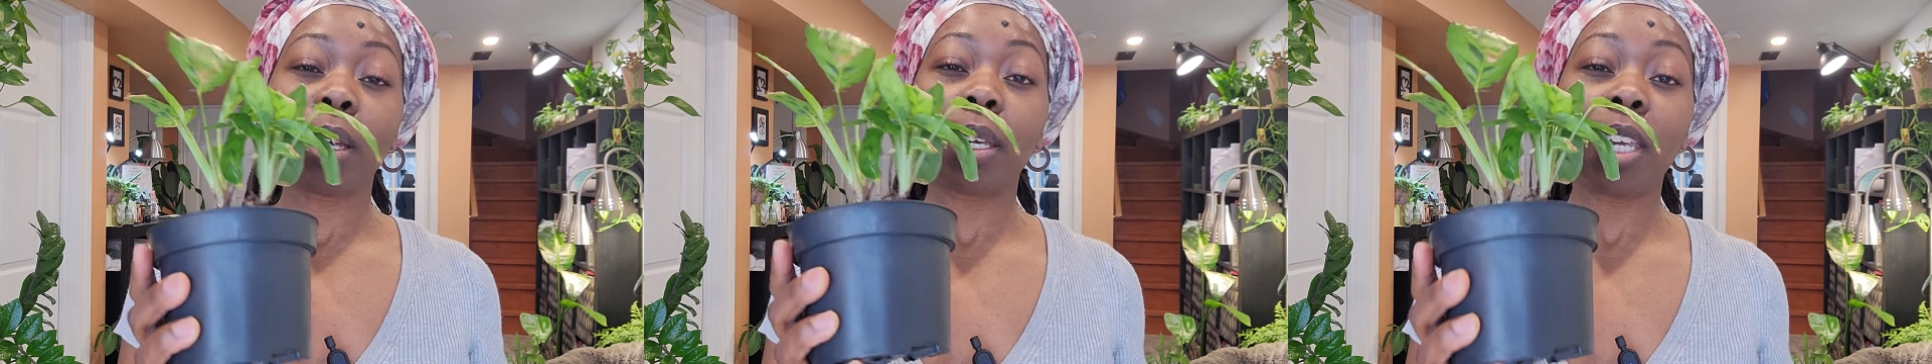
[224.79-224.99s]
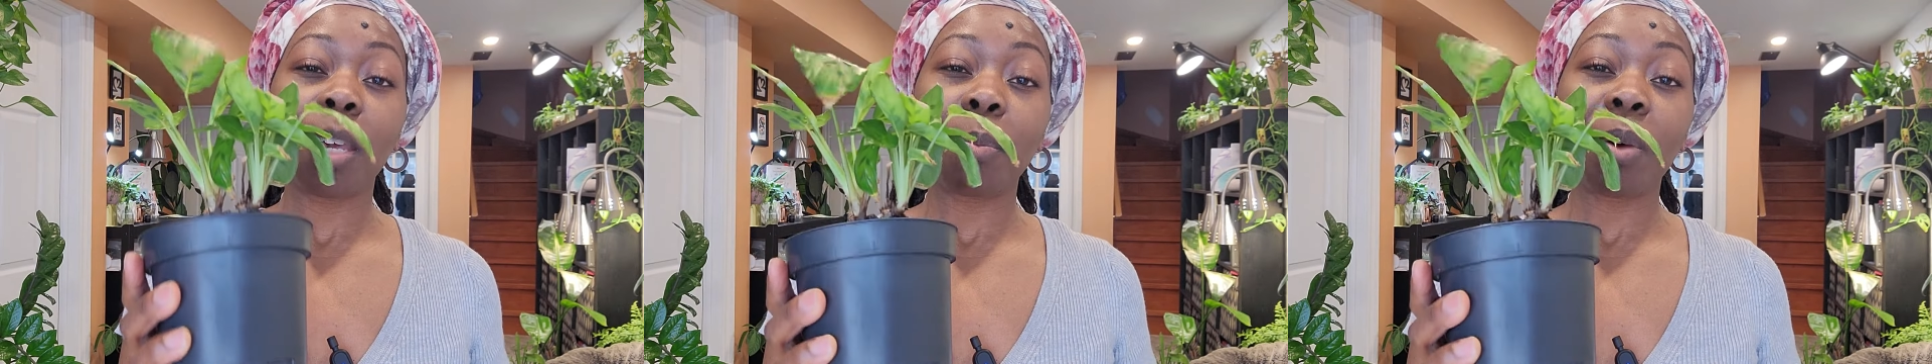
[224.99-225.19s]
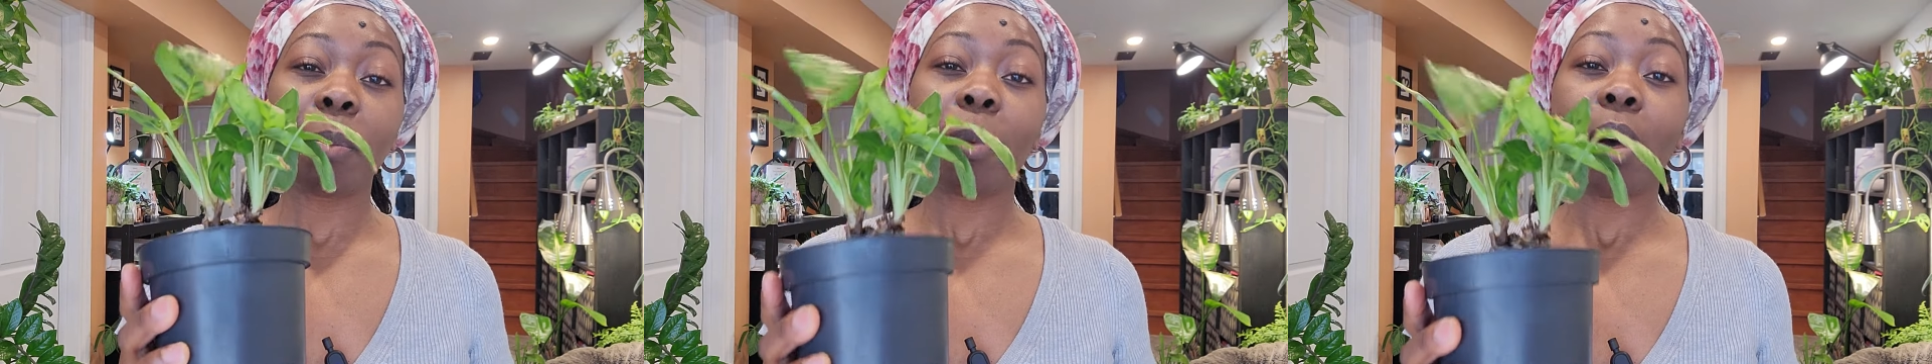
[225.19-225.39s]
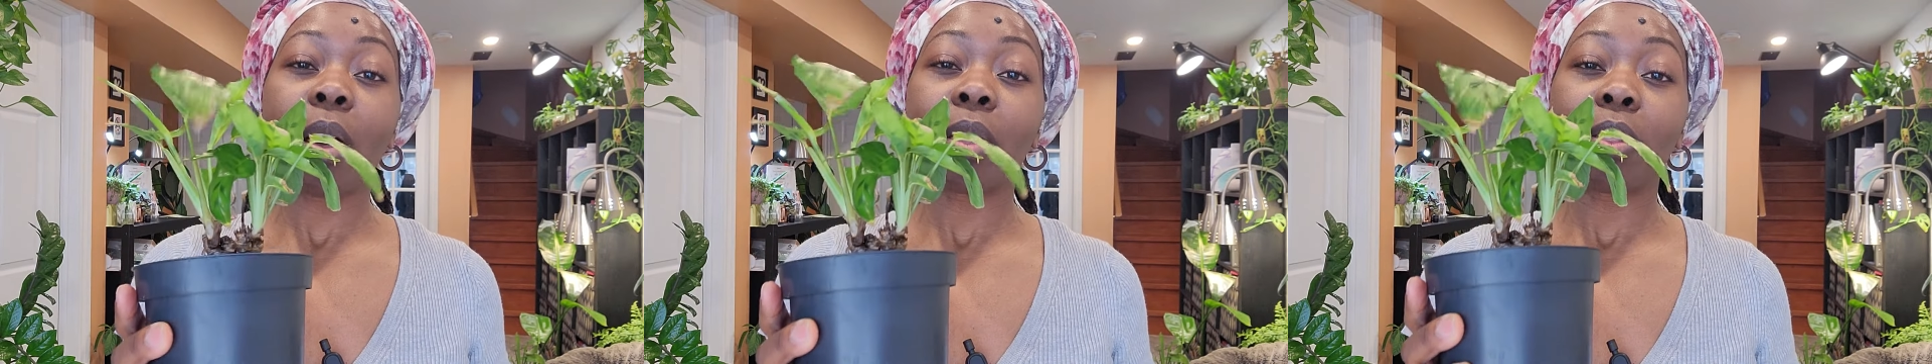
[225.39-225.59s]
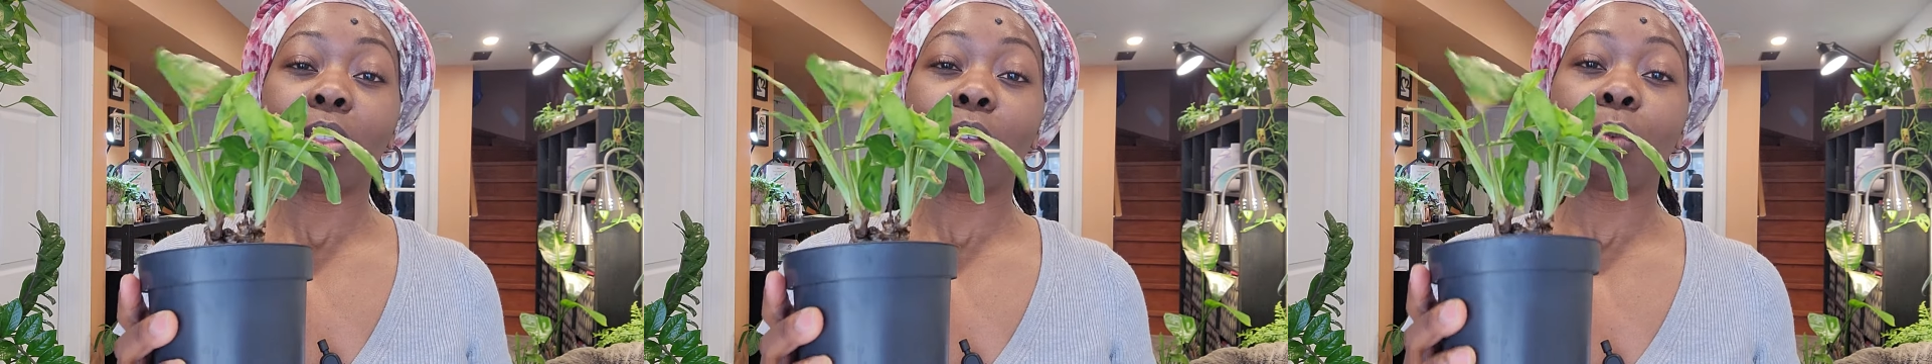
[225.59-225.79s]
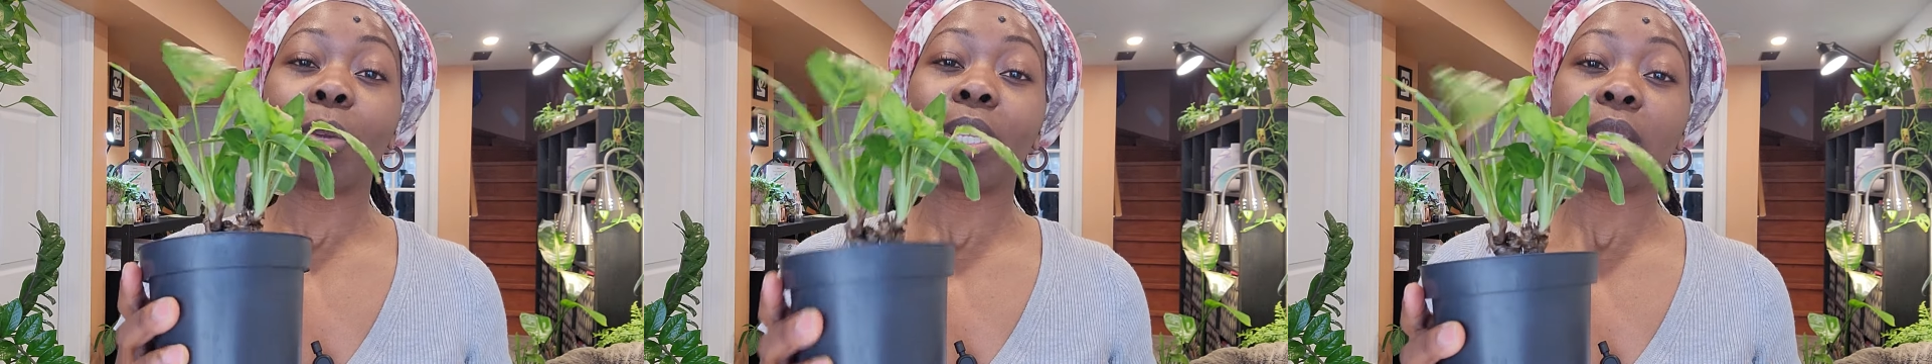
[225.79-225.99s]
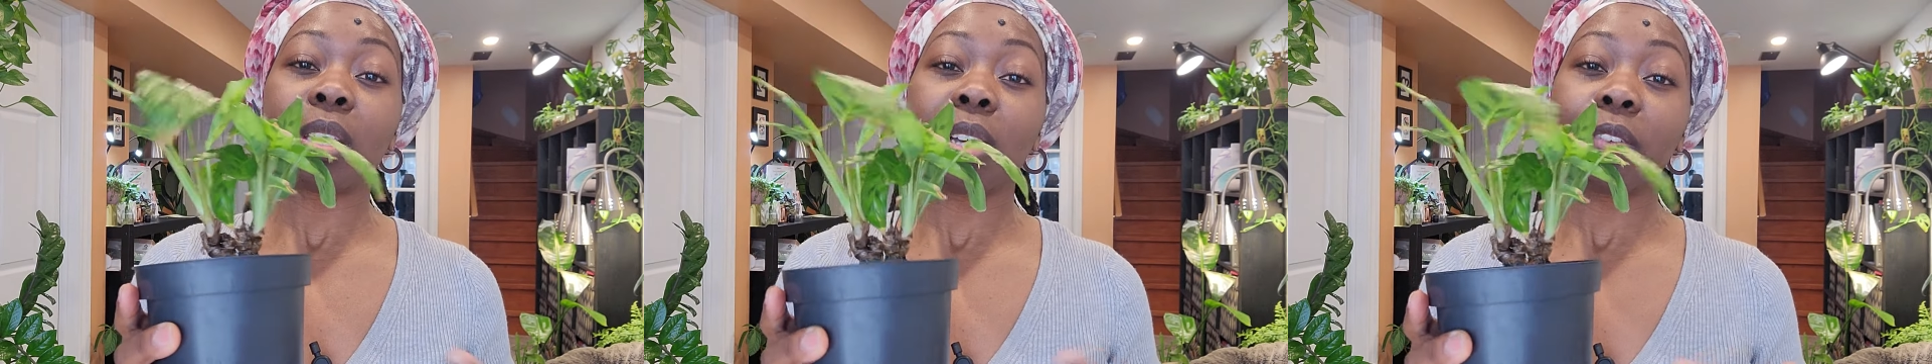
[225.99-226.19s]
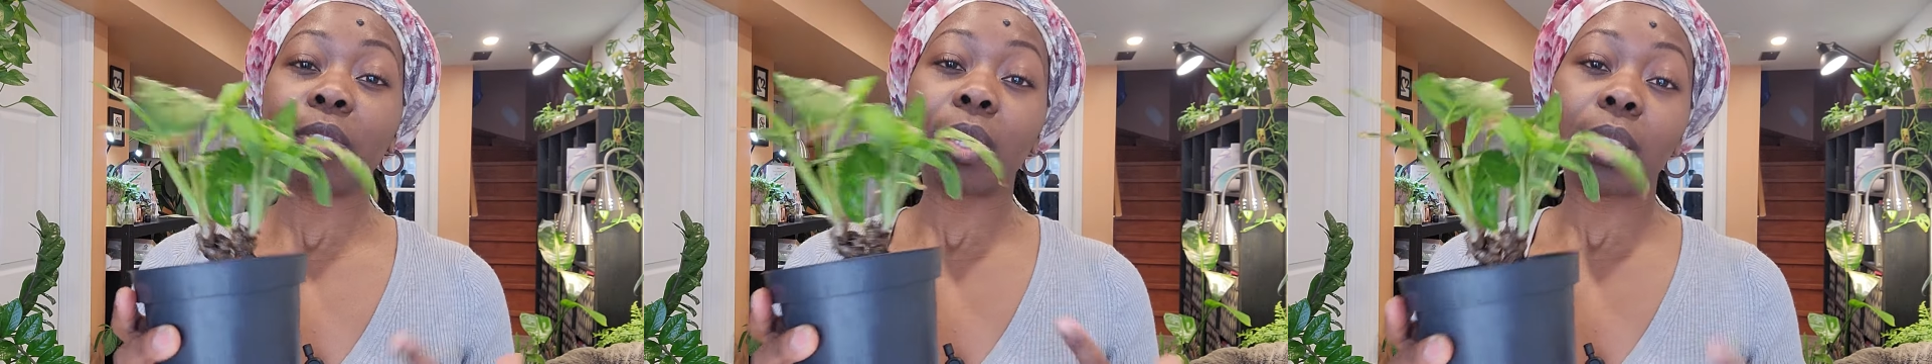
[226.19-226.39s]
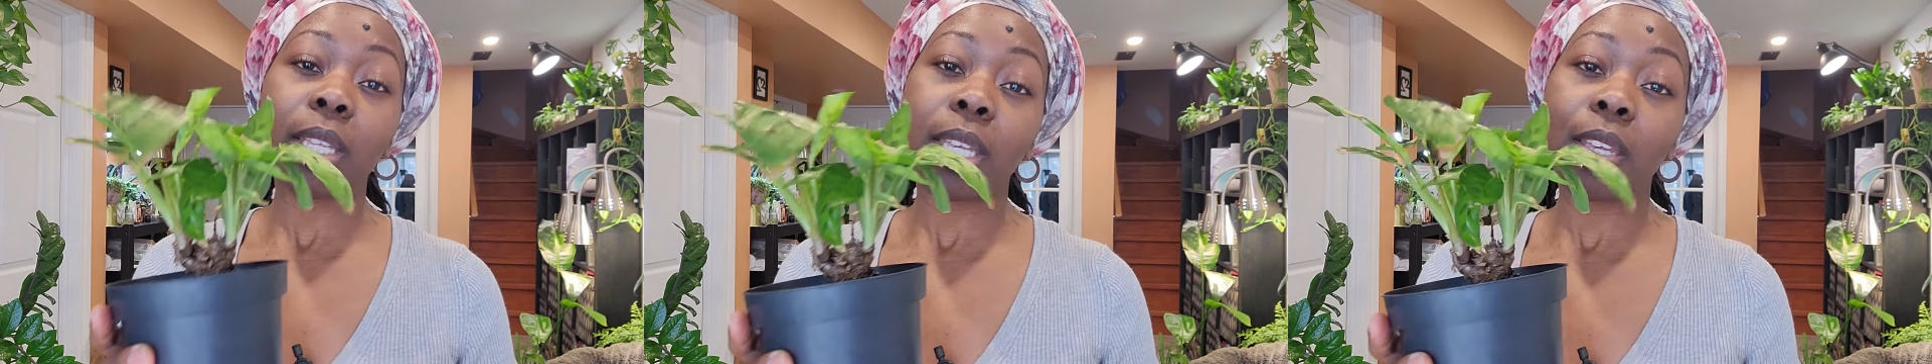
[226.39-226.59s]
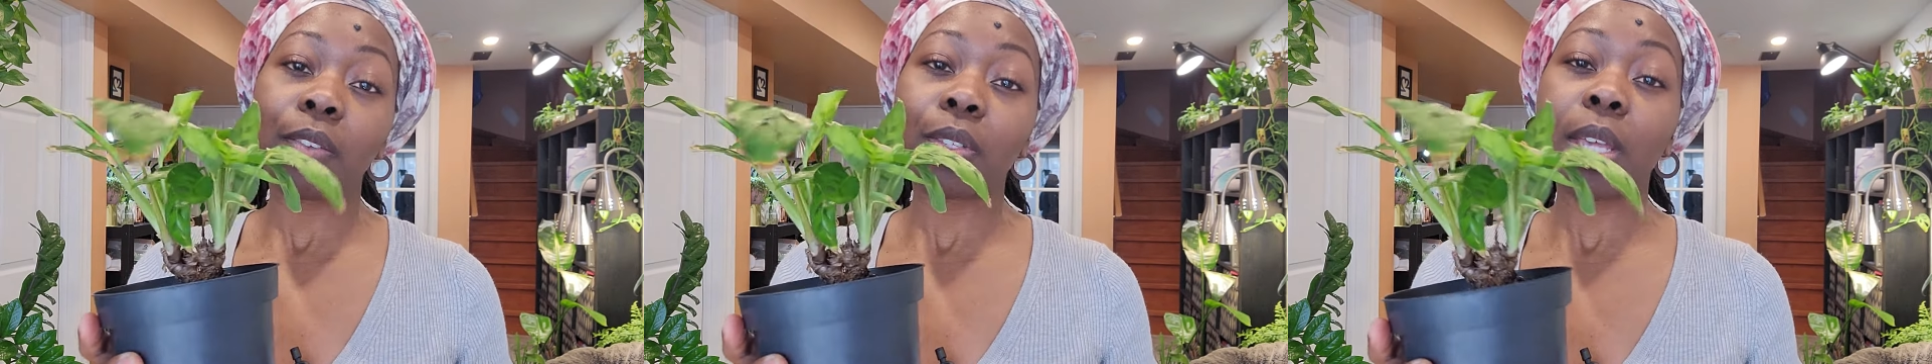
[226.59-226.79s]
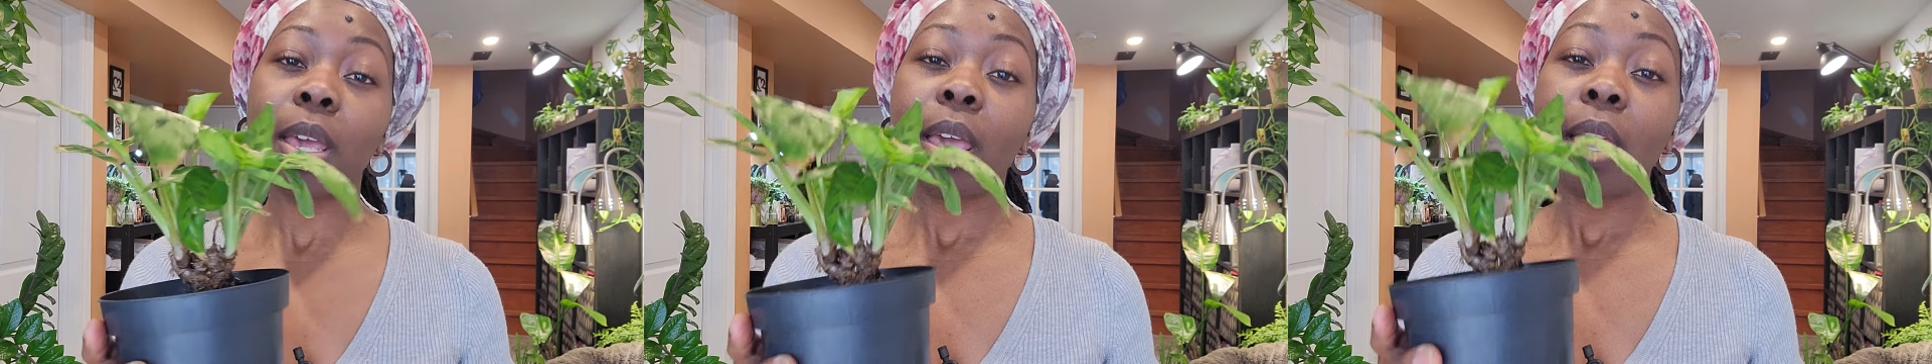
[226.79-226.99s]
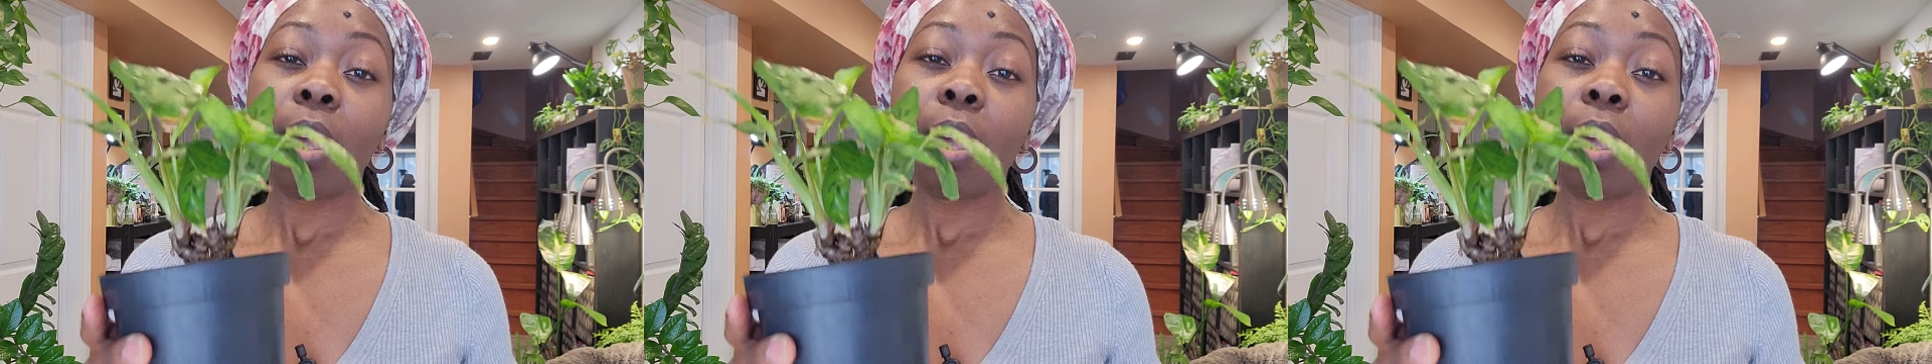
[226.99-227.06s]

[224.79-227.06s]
keep up on the rinsing of the leaves